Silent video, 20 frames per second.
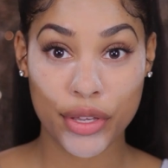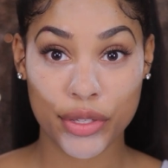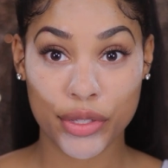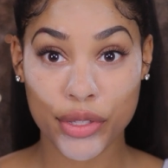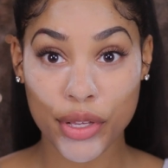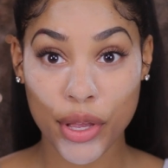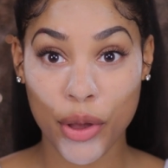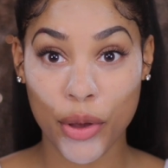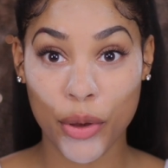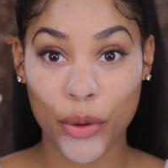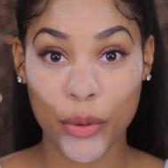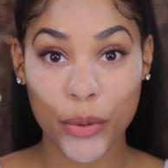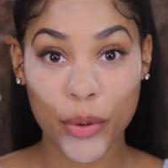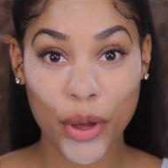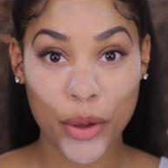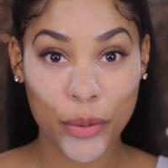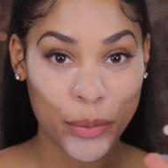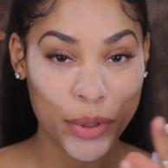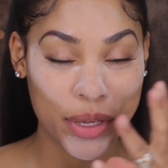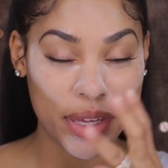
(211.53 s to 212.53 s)
So
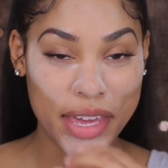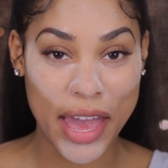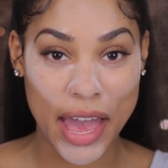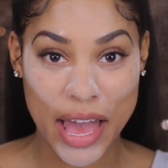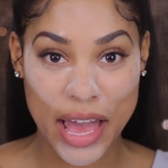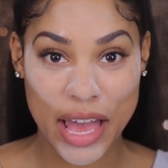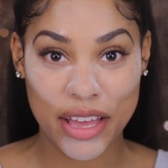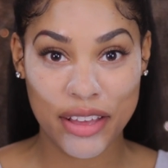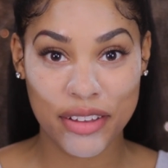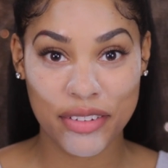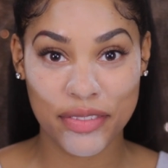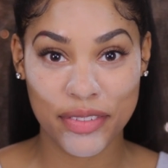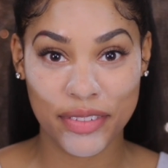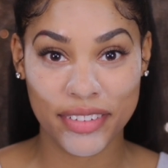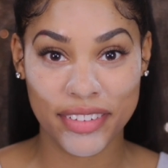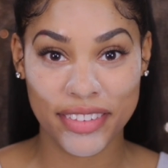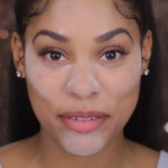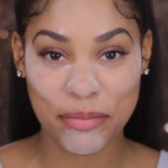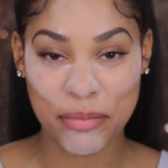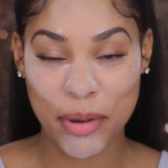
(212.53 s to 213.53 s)
we have
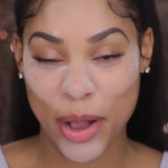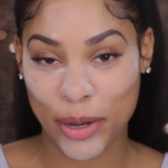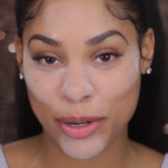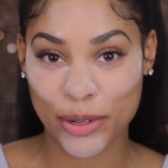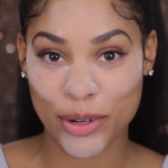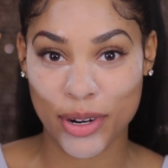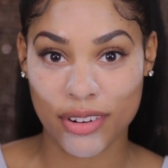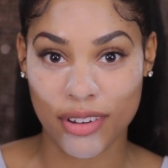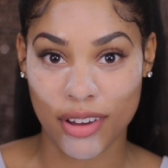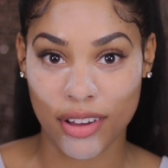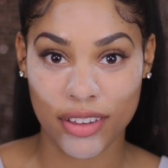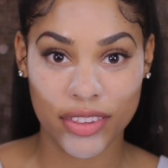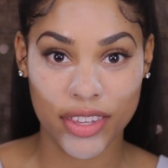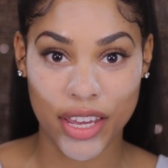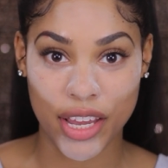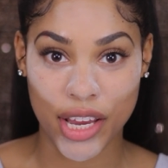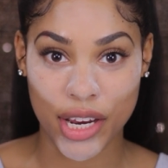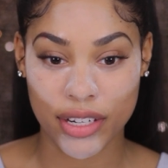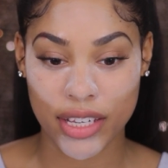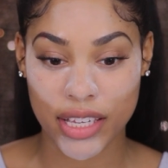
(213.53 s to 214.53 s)
the powder on all
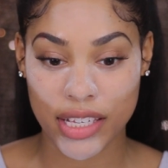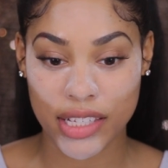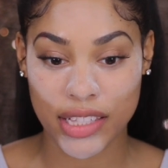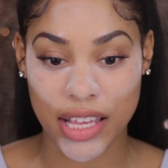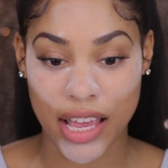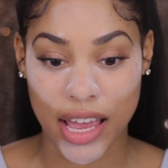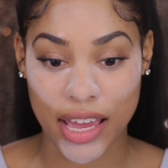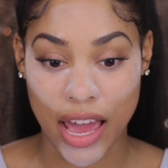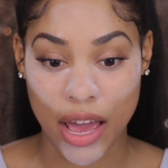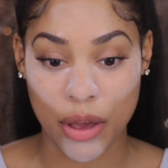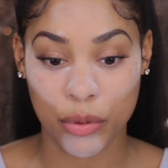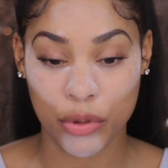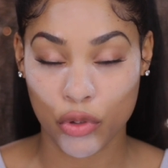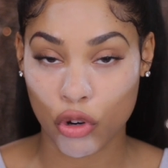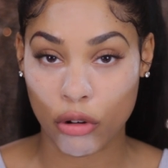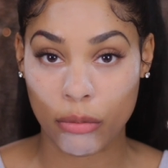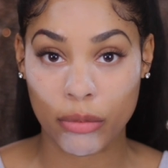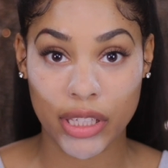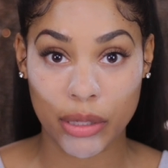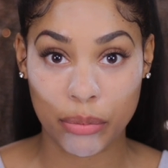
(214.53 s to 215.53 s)
the areas that I would
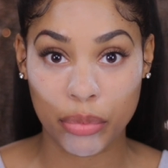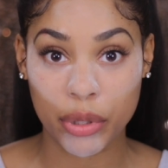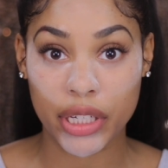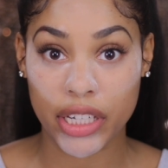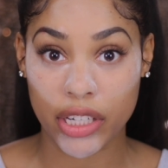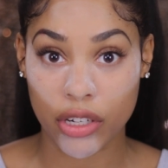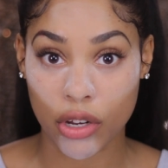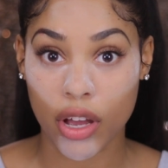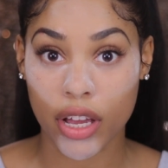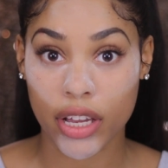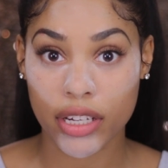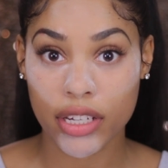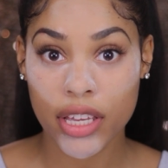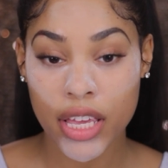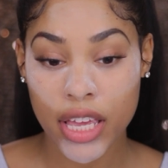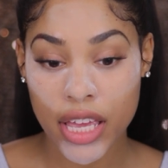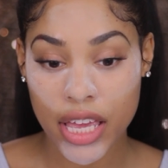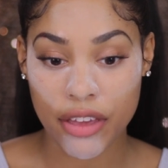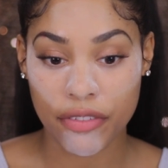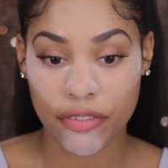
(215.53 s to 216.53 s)
normally put it on
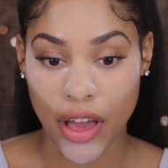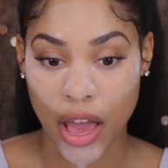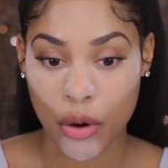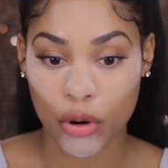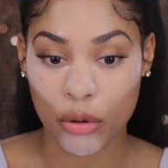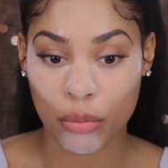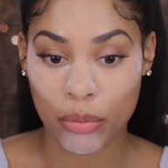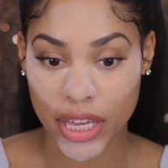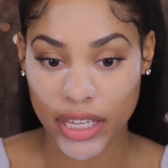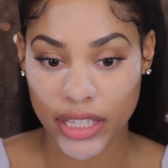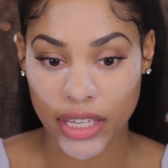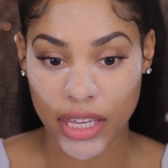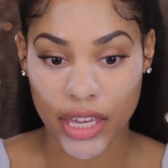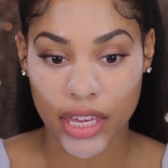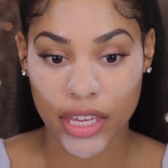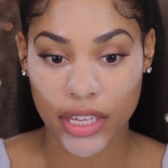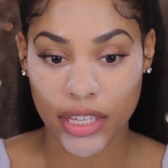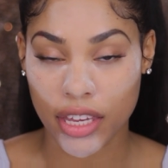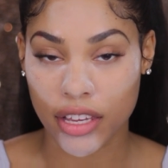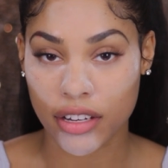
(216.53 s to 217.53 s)
if I were
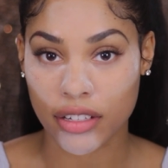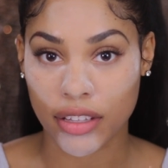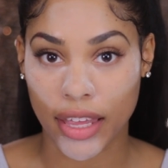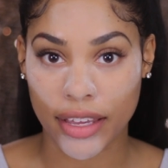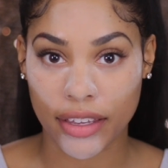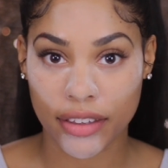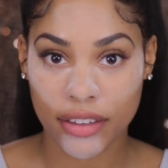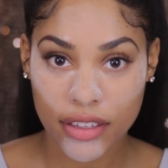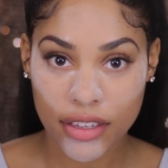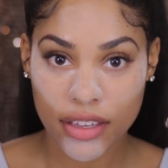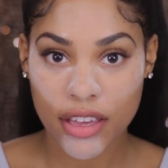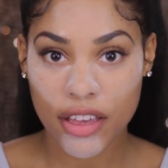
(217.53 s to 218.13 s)
baking and like